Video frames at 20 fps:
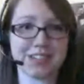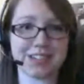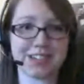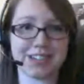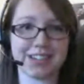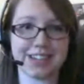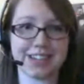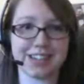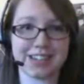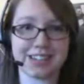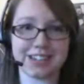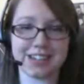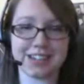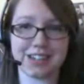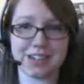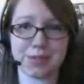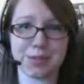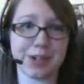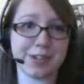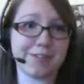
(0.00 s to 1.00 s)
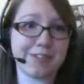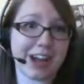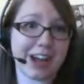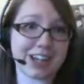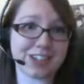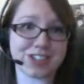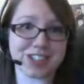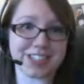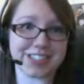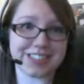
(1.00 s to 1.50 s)
I
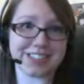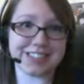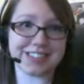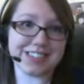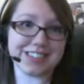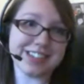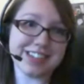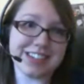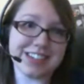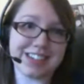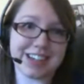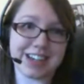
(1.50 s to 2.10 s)
refashion.